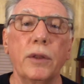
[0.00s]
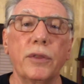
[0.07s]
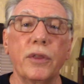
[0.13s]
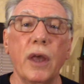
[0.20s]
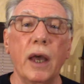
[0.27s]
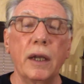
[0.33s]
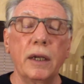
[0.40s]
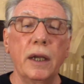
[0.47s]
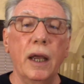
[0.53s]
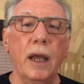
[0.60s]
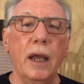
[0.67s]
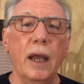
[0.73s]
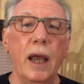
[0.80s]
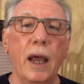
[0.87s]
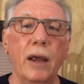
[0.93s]
that
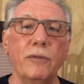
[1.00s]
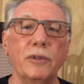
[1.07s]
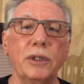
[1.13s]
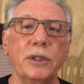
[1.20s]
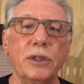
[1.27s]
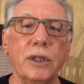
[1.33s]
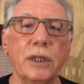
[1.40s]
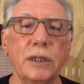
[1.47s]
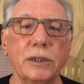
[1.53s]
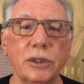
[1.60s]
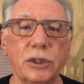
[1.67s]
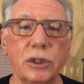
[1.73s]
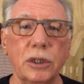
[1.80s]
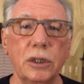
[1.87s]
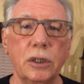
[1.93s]
everything
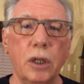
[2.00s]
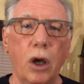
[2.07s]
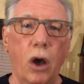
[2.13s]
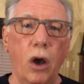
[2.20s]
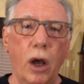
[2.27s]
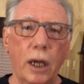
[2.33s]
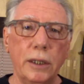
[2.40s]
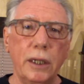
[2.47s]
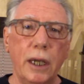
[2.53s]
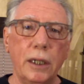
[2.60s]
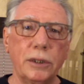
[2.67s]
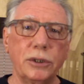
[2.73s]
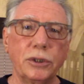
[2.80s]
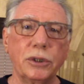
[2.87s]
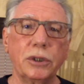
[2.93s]
is in
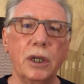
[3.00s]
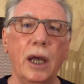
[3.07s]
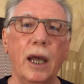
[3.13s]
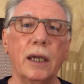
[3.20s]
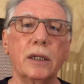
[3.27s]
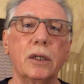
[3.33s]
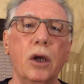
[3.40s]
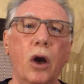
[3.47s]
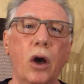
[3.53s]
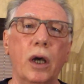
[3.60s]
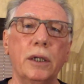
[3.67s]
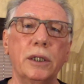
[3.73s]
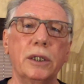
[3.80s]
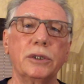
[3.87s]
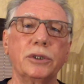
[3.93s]
Goddess and
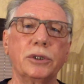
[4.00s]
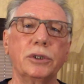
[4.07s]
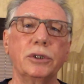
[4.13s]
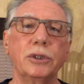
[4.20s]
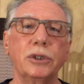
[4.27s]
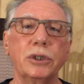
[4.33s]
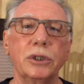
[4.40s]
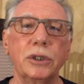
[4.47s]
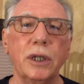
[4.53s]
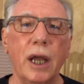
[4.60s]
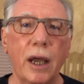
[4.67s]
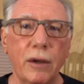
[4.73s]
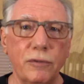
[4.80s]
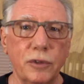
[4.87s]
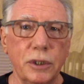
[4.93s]
Goddess is in
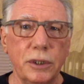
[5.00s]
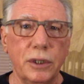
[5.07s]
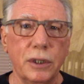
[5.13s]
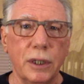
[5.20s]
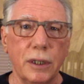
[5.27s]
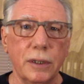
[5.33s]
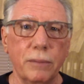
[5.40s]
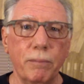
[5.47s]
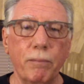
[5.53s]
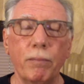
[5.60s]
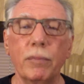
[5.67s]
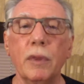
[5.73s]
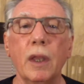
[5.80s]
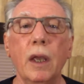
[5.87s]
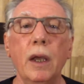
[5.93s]
everything.
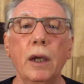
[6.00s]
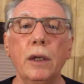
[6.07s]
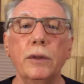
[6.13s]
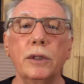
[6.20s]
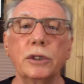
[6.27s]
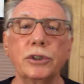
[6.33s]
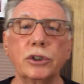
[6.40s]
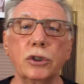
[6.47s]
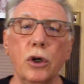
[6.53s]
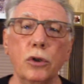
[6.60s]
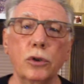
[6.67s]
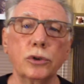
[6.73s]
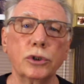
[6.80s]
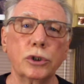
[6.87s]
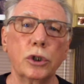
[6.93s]
This
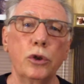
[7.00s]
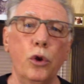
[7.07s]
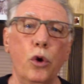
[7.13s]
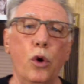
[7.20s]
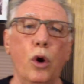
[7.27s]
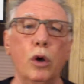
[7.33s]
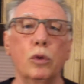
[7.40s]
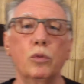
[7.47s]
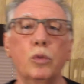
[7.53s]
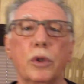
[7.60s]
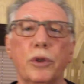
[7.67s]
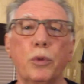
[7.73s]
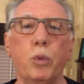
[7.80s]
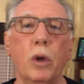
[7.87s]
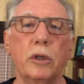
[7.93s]
goes along
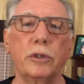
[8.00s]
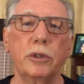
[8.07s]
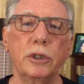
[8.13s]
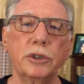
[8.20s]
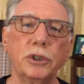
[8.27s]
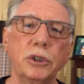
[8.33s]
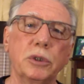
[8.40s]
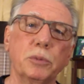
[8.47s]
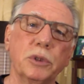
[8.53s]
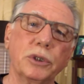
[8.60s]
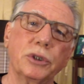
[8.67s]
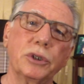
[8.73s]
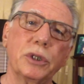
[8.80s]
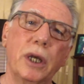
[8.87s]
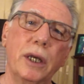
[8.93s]
with what Krishna was
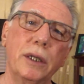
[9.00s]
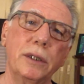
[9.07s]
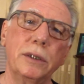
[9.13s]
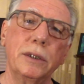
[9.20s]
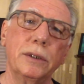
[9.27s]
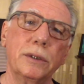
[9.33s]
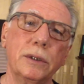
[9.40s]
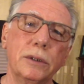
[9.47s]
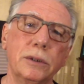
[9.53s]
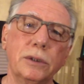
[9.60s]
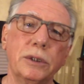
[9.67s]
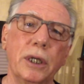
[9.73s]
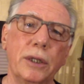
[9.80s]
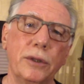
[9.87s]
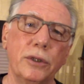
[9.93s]
saying in the
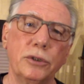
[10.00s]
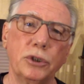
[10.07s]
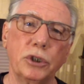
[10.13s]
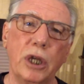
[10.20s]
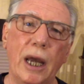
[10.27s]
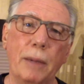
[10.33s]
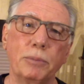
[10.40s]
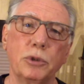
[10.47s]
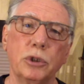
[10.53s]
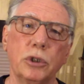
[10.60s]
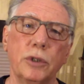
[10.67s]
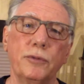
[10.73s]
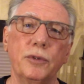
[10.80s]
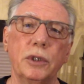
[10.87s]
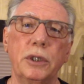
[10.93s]
10th chapter
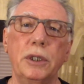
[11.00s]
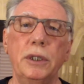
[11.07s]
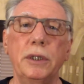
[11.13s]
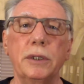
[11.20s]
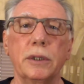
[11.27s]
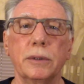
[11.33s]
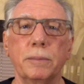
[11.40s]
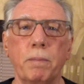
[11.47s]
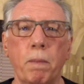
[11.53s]
of the Gita.